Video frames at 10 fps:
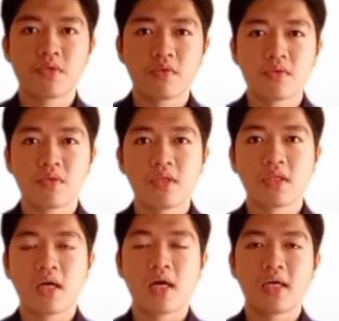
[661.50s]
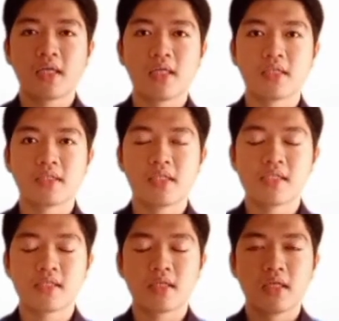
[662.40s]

it's also since